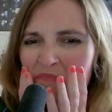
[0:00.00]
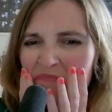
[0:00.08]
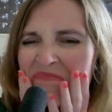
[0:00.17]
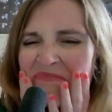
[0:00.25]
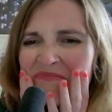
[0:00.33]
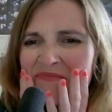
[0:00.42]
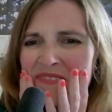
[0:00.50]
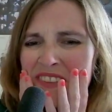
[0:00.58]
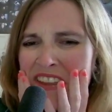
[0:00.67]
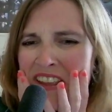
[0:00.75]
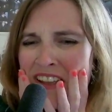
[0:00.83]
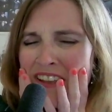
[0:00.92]
Yeah, I'm
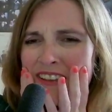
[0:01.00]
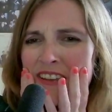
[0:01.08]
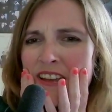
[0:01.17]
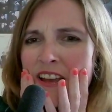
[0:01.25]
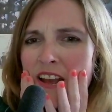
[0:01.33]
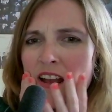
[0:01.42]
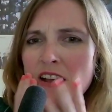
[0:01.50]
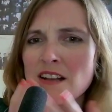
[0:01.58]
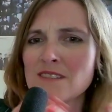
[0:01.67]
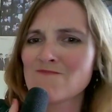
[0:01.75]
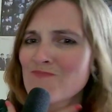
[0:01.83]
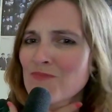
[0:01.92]
thirsty.
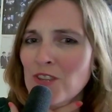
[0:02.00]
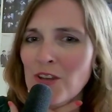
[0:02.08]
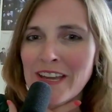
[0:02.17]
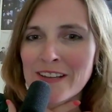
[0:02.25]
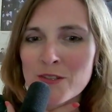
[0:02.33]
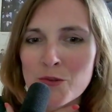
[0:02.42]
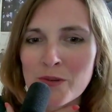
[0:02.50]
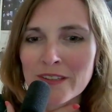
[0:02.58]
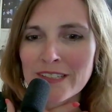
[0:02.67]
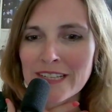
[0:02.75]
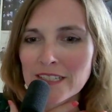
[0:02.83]
The hands are on the neck